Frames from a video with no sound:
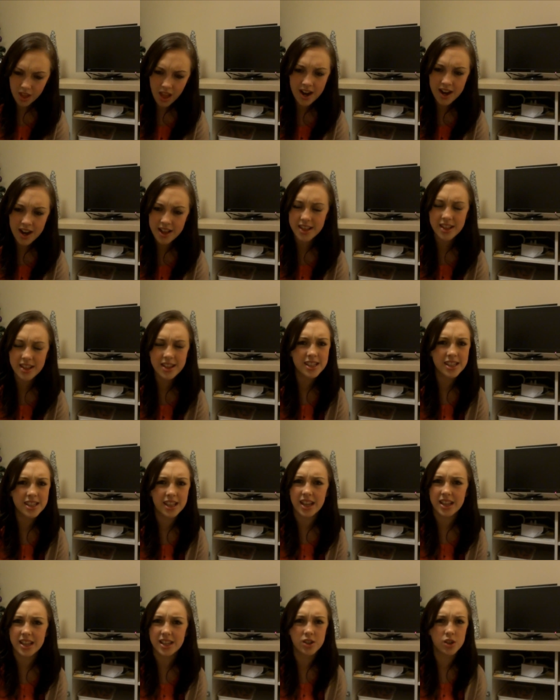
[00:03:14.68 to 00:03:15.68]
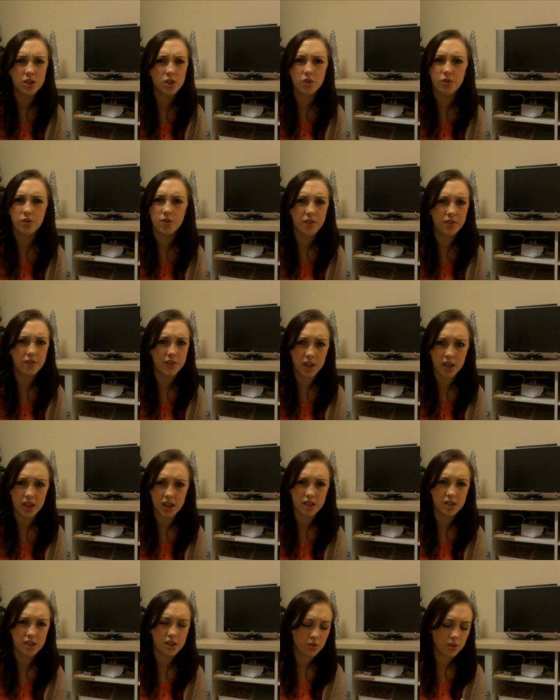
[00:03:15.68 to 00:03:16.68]
I think these are like £2.50
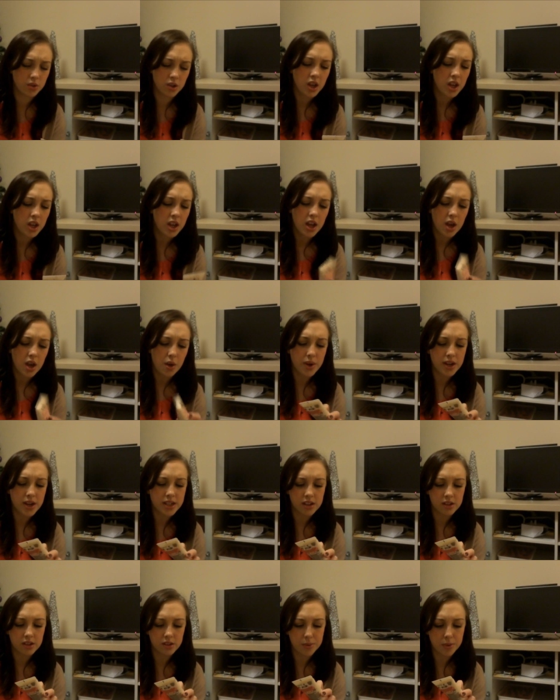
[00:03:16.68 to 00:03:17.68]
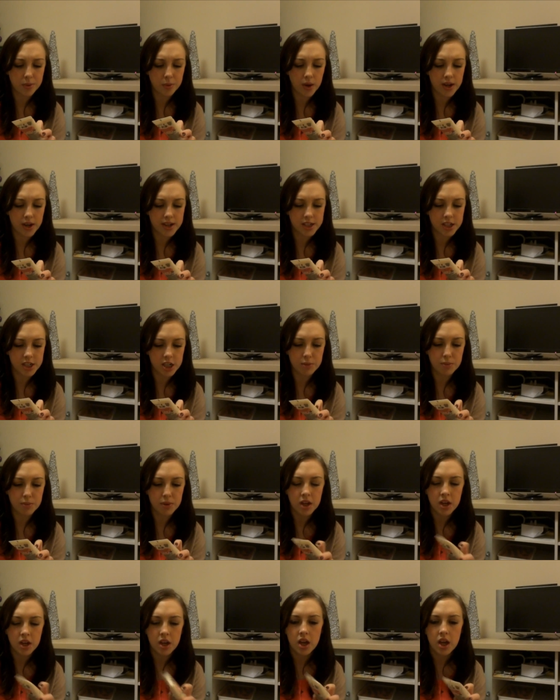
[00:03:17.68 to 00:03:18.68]
each, so it works out to be quite cheap.
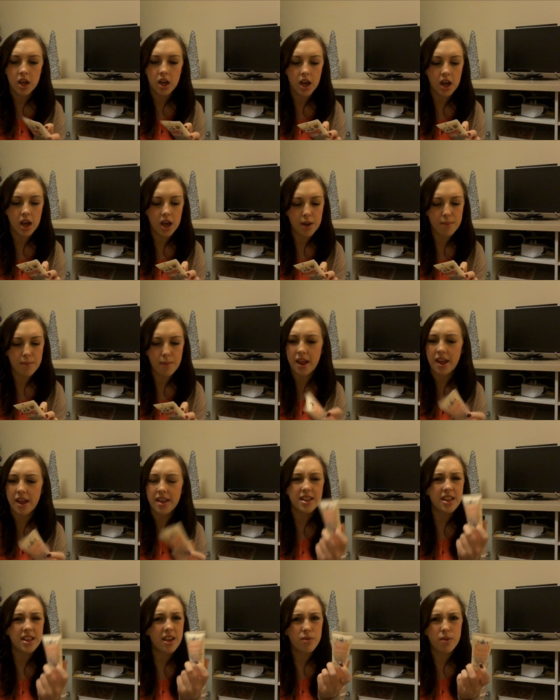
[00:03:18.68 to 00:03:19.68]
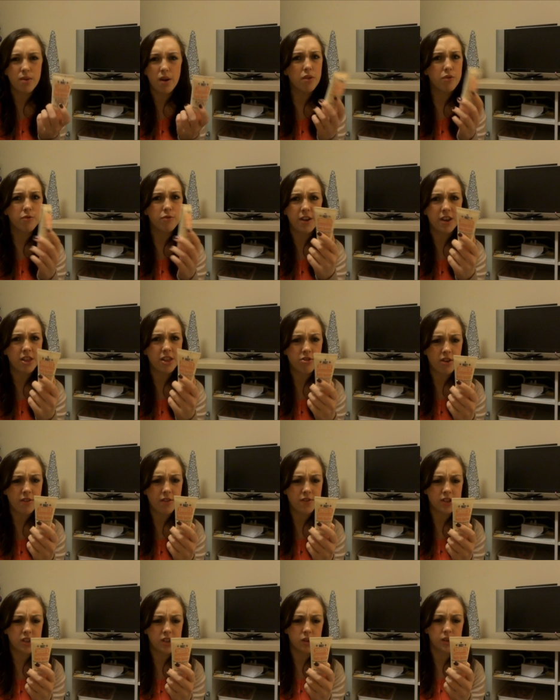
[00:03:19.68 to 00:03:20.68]
And I think they were on 3
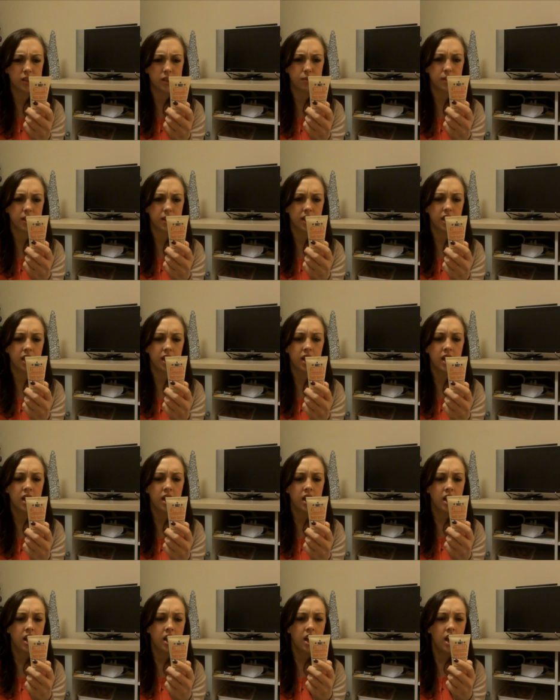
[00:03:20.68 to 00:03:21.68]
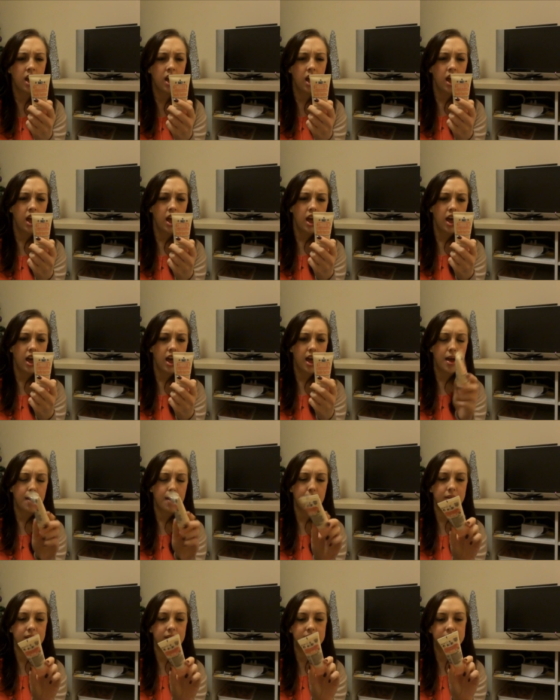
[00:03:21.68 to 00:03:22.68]
for 2 or something.
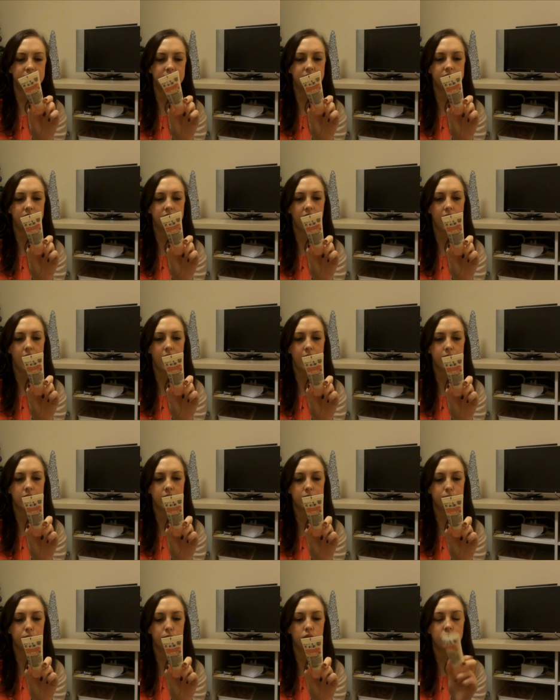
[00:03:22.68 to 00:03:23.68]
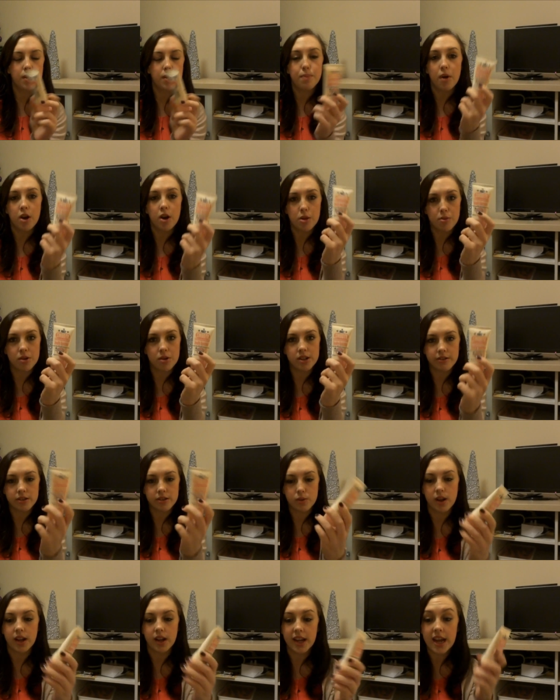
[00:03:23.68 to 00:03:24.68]
And this is Smooth It Body Butter as well.